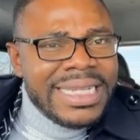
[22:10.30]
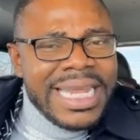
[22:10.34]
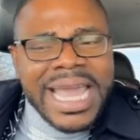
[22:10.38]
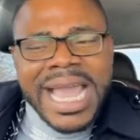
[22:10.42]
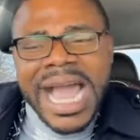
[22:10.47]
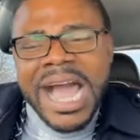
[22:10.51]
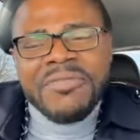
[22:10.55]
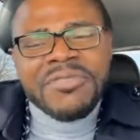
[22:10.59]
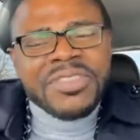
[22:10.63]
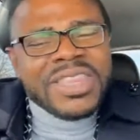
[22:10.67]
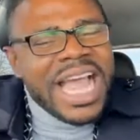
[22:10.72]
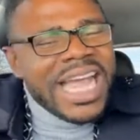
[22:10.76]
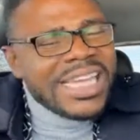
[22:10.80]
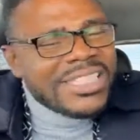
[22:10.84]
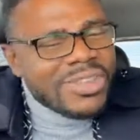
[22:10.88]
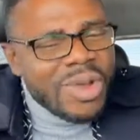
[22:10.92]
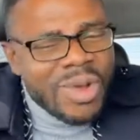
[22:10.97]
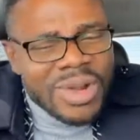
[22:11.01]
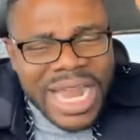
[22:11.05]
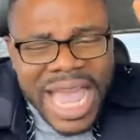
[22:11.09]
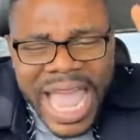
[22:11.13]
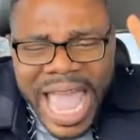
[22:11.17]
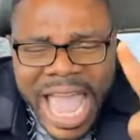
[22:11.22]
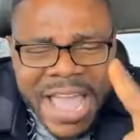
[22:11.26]
They have
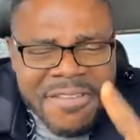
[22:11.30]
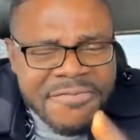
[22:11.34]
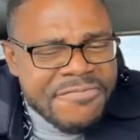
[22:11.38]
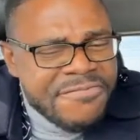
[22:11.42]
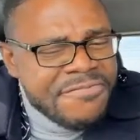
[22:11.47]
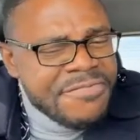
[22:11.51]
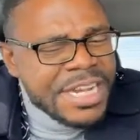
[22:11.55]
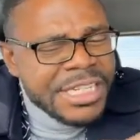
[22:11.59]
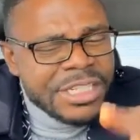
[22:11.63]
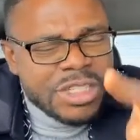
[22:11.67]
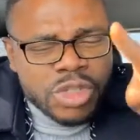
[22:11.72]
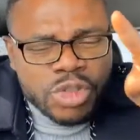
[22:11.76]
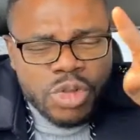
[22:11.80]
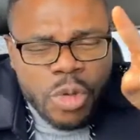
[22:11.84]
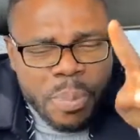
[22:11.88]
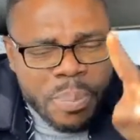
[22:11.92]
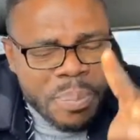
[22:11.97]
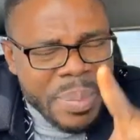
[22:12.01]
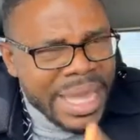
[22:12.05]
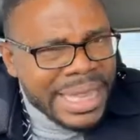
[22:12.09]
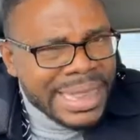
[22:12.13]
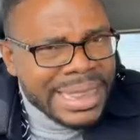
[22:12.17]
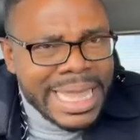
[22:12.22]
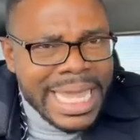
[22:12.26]
tasks on every
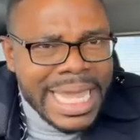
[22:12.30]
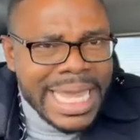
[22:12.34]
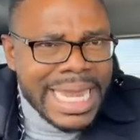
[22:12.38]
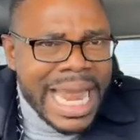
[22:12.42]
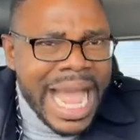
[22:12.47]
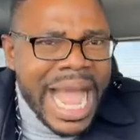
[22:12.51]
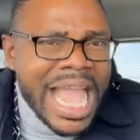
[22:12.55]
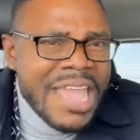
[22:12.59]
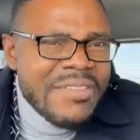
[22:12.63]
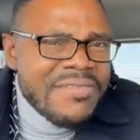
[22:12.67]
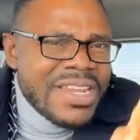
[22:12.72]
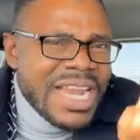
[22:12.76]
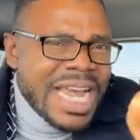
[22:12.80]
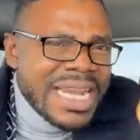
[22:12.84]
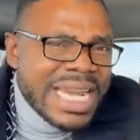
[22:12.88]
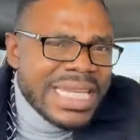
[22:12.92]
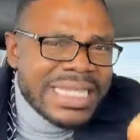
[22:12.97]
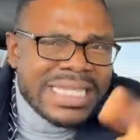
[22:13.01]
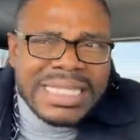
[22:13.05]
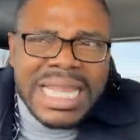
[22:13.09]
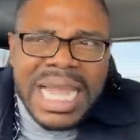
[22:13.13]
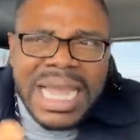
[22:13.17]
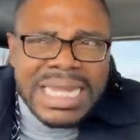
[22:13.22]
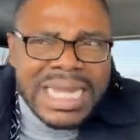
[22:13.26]
stupid thing. I even
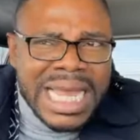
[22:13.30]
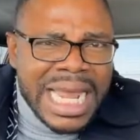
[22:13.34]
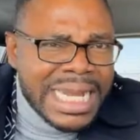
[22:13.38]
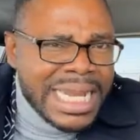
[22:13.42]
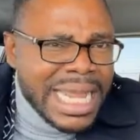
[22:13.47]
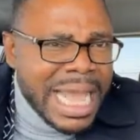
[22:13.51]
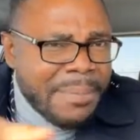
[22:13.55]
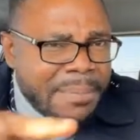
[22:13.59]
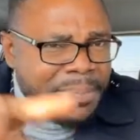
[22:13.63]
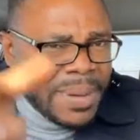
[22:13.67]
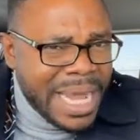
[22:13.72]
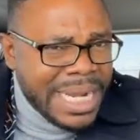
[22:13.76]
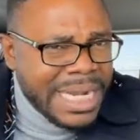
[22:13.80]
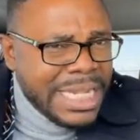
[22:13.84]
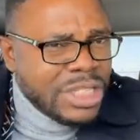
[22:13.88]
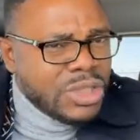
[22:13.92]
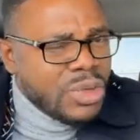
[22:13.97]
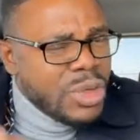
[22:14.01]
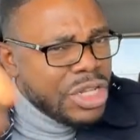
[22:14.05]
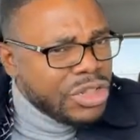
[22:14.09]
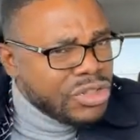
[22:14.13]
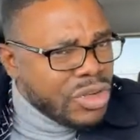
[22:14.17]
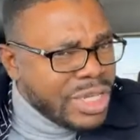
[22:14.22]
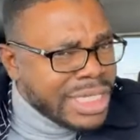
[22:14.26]
understand that they are planning
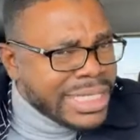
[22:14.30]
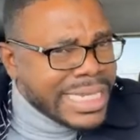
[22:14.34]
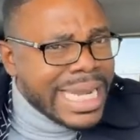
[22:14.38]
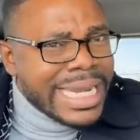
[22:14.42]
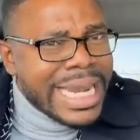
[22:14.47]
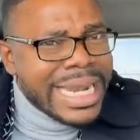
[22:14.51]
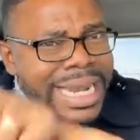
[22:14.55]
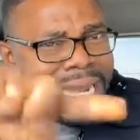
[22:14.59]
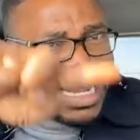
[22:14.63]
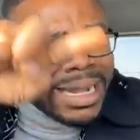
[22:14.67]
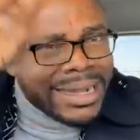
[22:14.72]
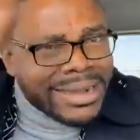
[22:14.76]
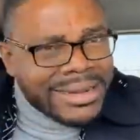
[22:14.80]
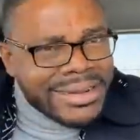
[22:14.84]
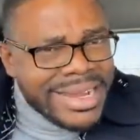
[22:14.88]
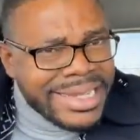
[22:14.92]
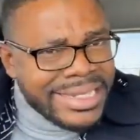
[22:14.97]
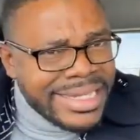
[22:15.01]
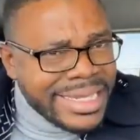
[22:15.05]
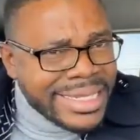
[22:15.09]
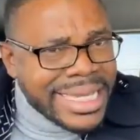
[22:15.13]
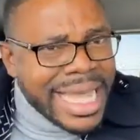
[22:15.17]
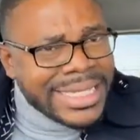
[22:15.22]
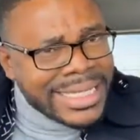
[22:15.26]
to introduce another
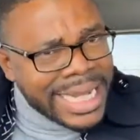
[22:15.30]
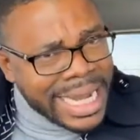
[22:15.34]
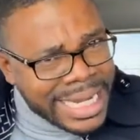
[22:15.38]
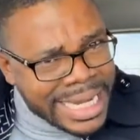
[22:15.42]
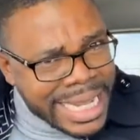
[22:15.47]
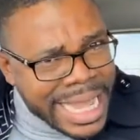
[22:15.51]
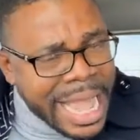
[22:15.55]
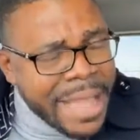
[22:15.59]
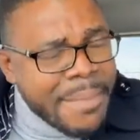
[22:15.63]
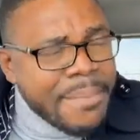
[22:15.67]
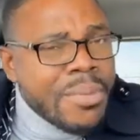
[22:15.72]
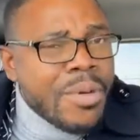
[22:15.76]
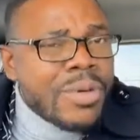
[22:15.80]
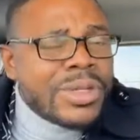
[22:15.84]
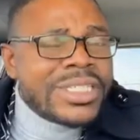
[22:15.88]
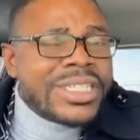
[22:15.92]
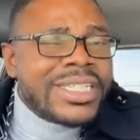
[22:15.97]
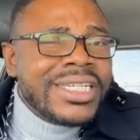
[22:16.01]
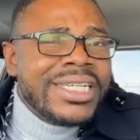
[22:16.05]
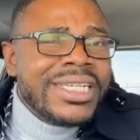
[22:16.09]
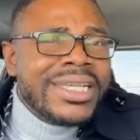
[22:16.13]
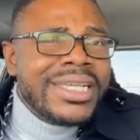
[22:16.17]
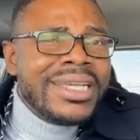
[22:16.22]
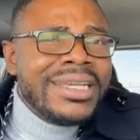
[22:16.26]
crazy tax at the
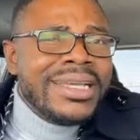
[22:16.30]
airport.